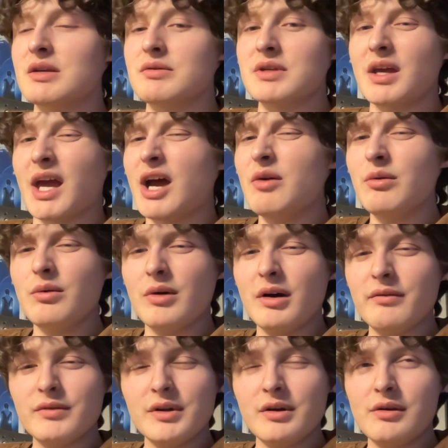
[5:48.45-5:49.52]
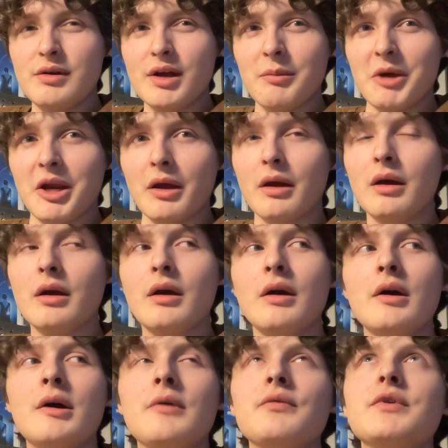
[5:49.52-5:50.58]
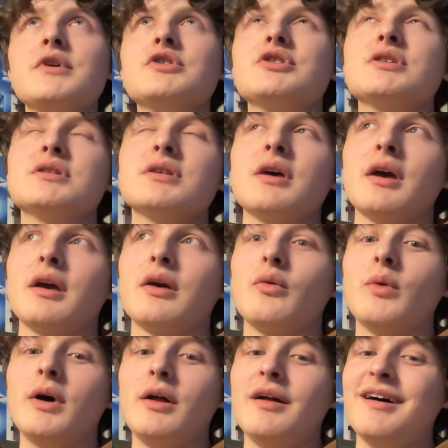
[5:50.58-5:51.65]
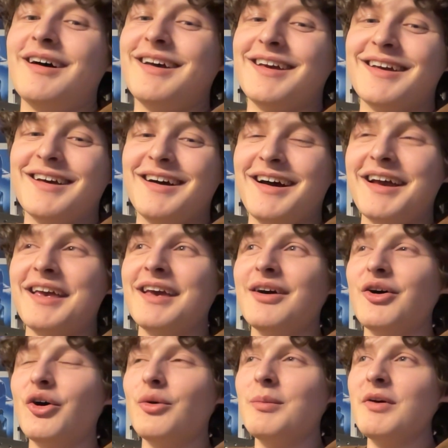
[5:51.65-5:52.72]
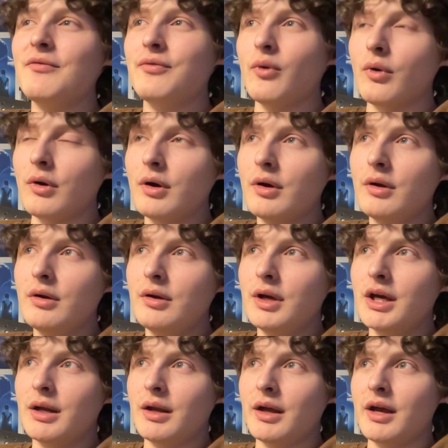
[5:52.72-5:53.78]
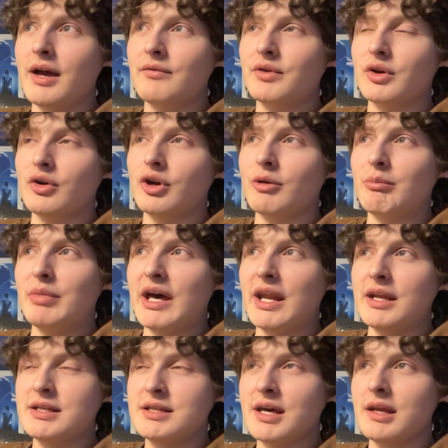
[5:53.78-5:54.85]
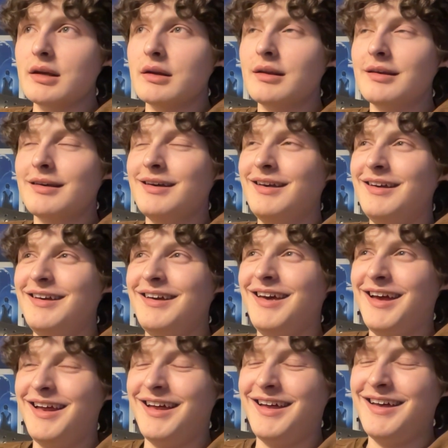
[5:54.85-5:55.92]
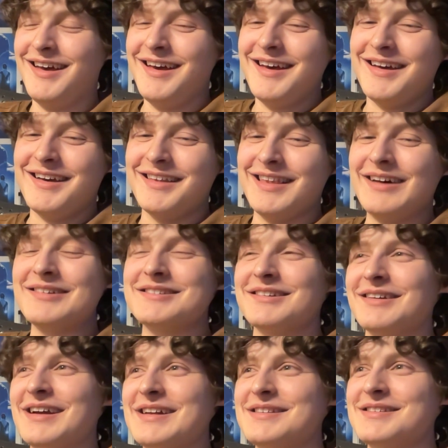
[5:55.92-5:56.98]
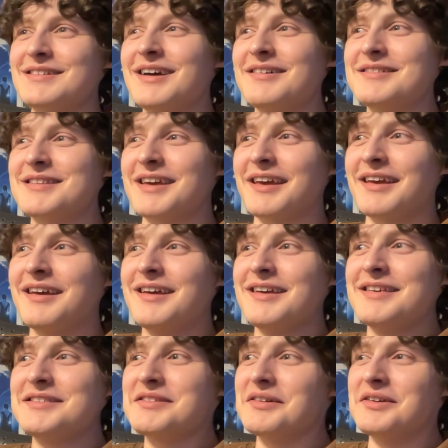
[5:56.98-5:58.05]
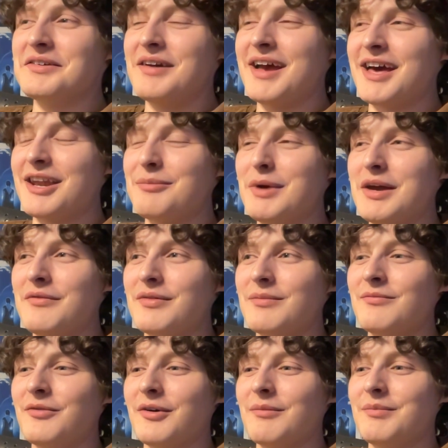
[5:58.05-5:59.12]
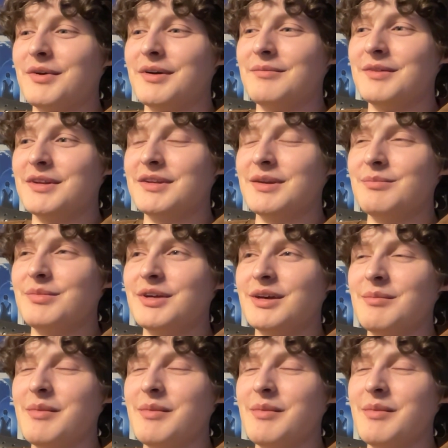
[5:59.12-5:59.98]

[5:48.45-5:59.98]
I was like, how often are you animating? And she's like, well, I get home at 4 and I have to go to bed at 10. And that was her answer. I was like, so you animate from 4 p.m. to 10 p.m.